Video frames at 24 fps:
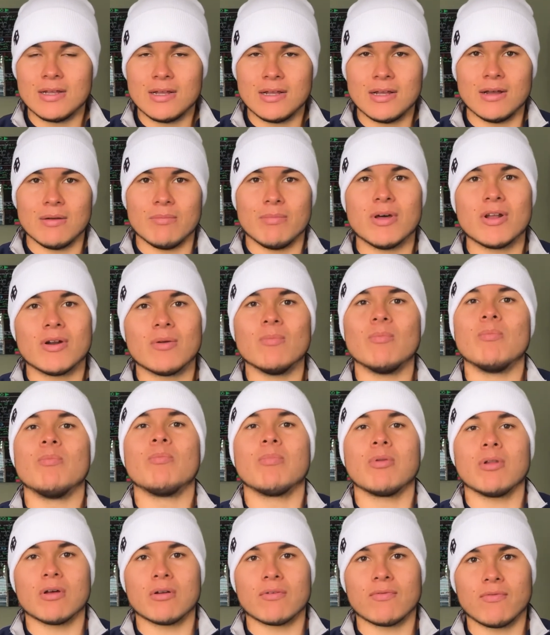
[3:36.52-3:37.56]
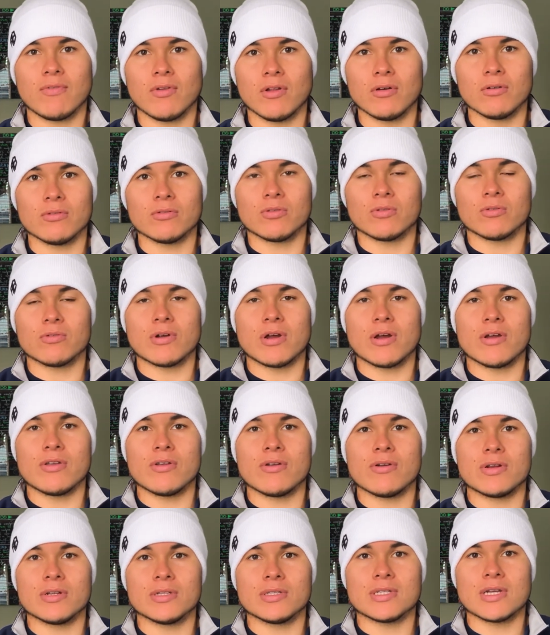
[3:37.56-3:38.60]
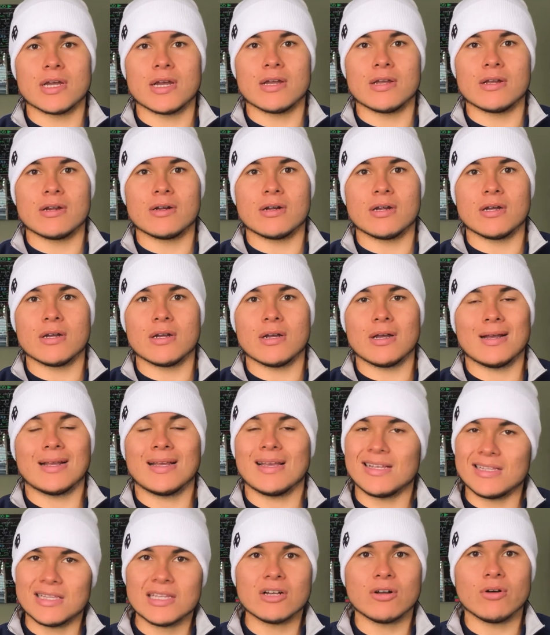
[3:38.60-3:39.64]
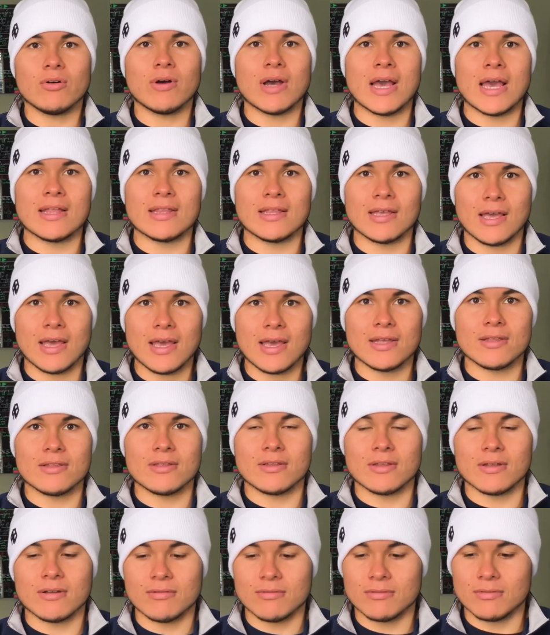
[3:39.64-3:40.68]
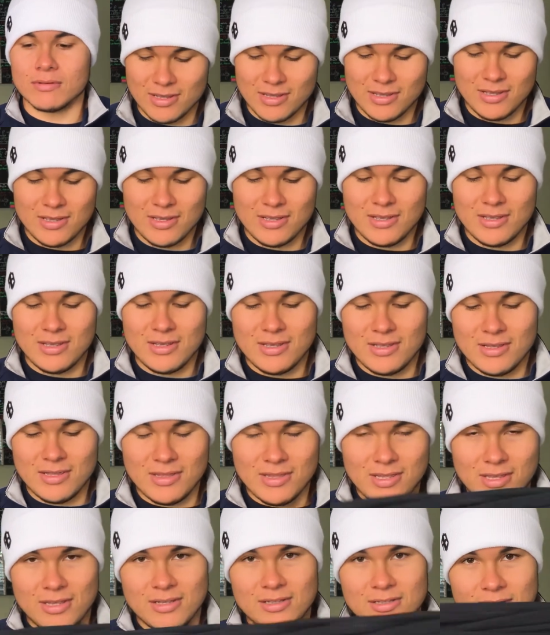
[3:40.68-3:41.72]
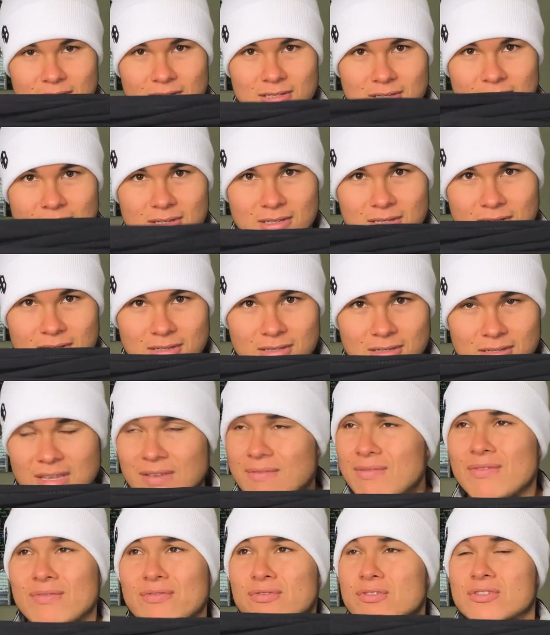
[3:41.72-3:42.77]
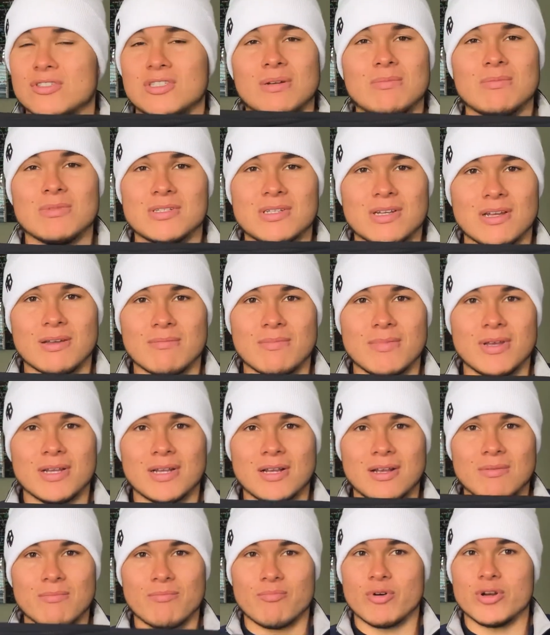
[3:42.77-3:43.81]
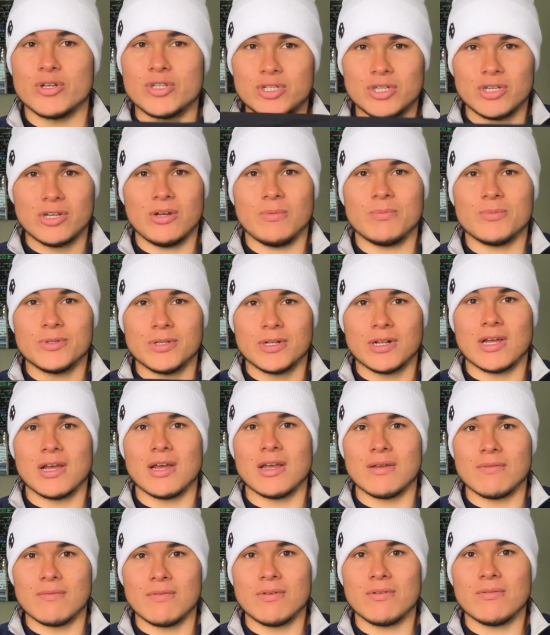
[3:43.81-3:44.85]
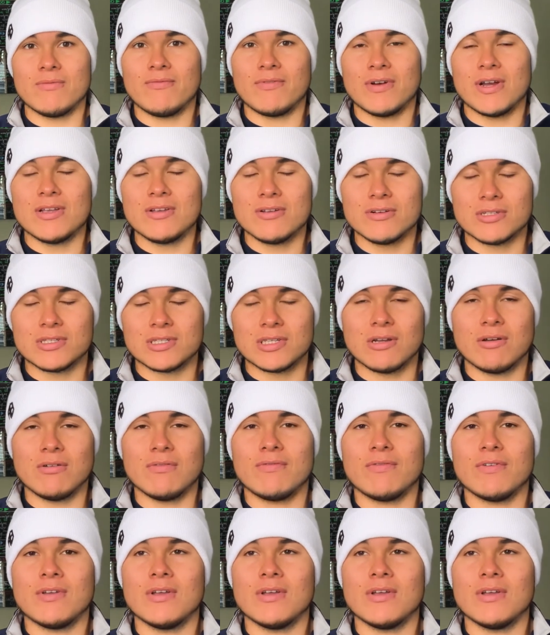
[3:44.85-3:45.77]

better blood flow throughout your entire. They go hand in hand, These, even for summertime, man, compression helps a lot. If you find yourself